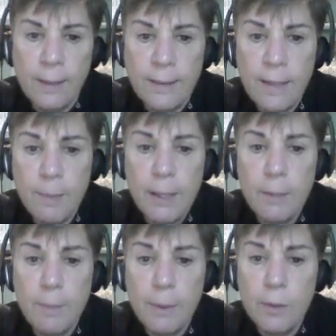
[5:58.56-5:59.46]

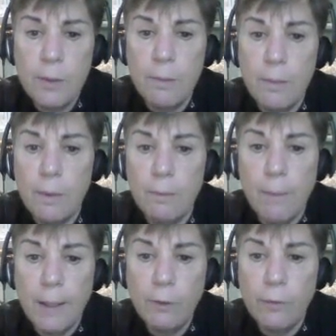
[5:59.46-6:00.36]
Typically, built-in
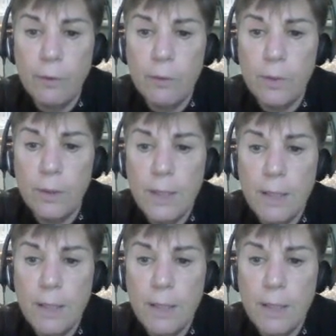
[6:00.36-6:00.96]
microphones on